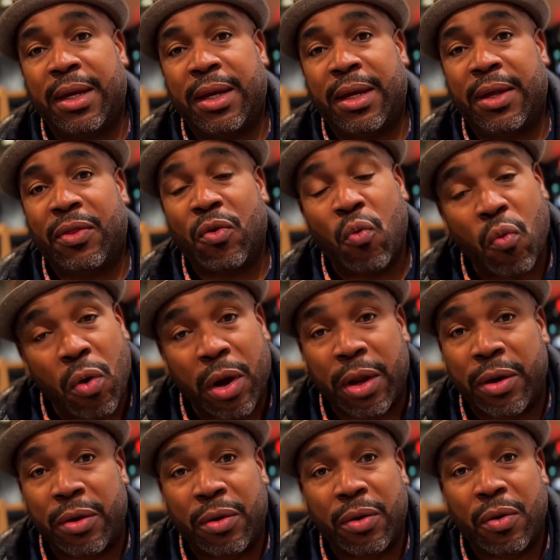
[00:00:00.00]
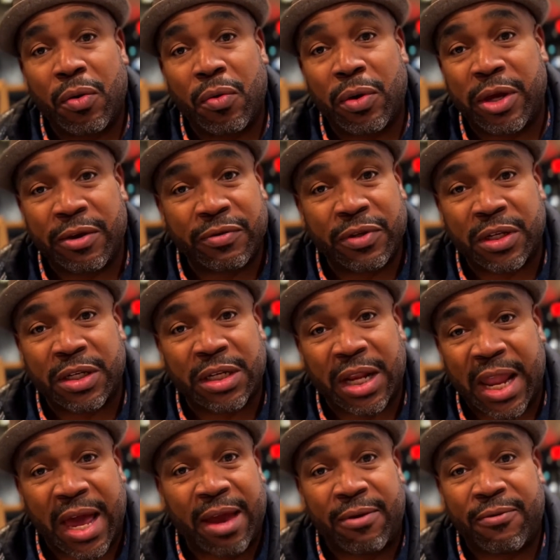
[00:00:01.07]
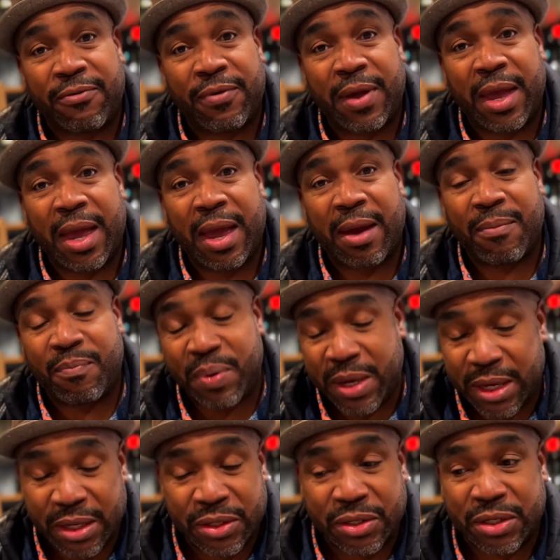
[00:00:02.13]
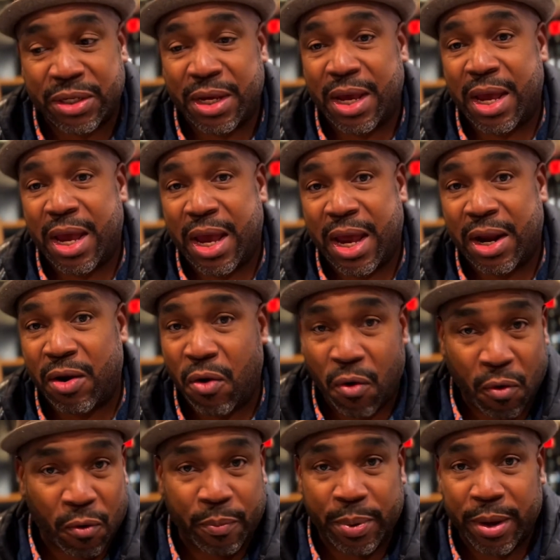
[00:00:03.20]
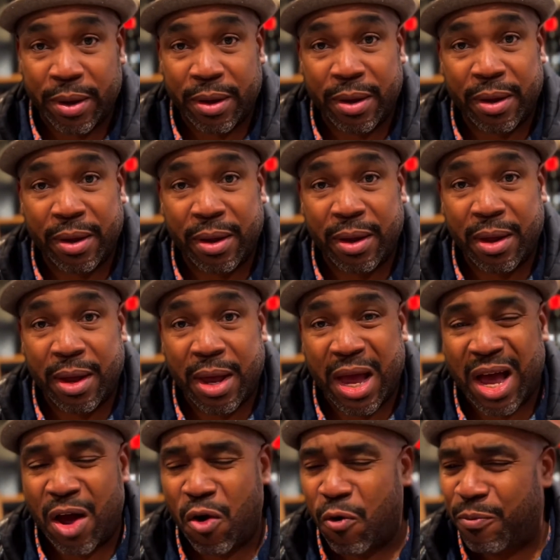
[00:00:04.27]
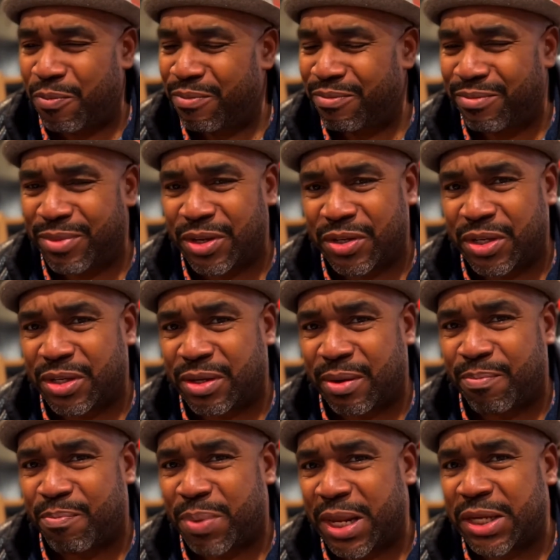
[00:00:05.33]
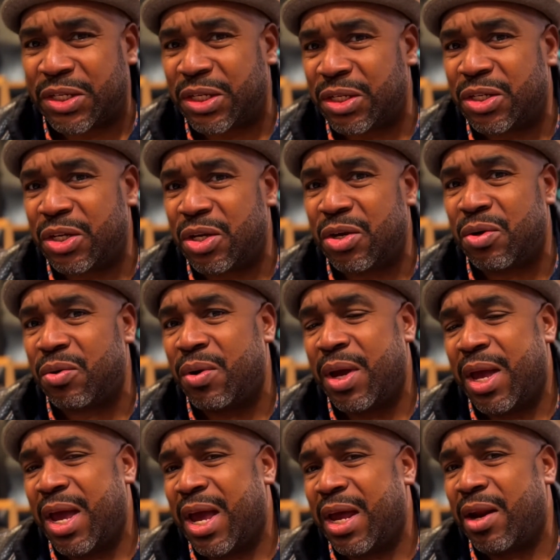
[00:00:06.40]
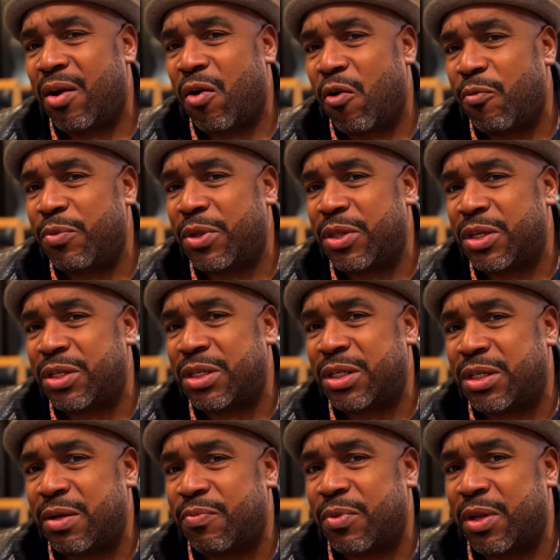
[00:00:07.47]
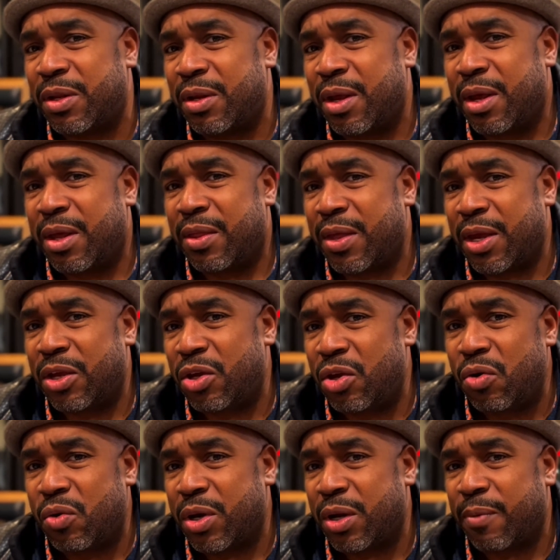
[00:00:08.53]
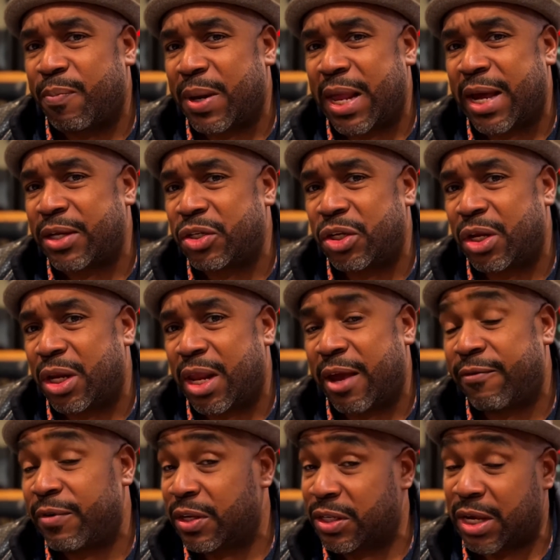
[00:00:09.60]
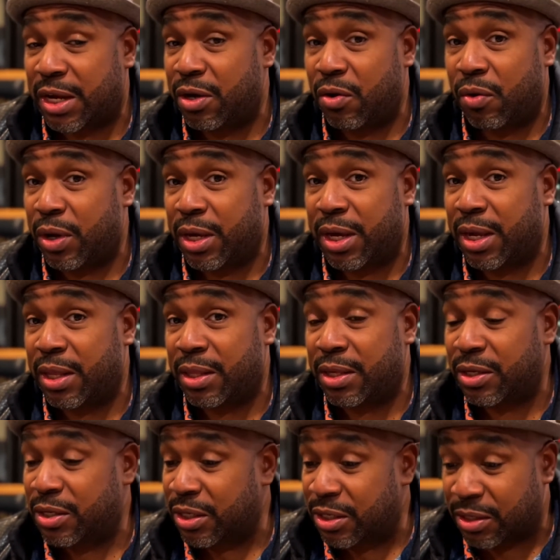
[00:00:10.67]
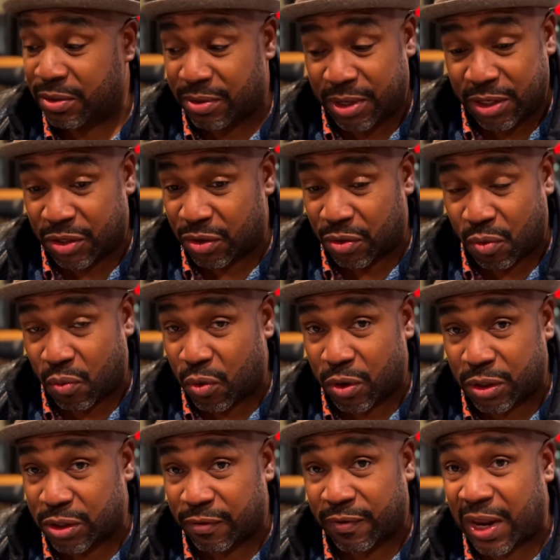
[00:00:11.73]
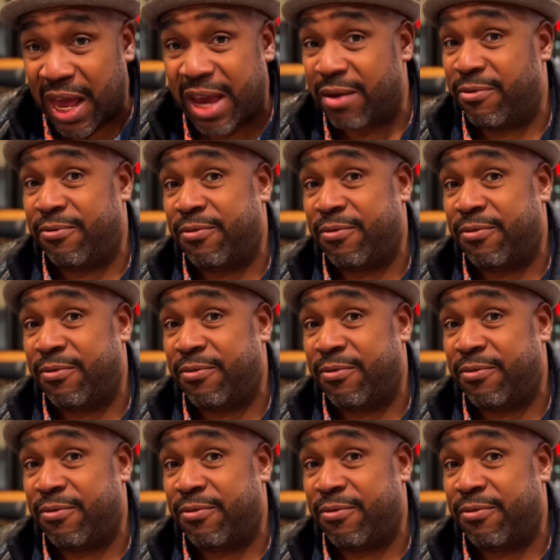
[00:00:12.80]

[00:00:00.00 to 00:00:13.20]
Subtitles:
in the one who gives us life and peace and hope. I hope this is a blessing to you, and I hope that this is something that you can apply to your life because I know it can. These are the words of life,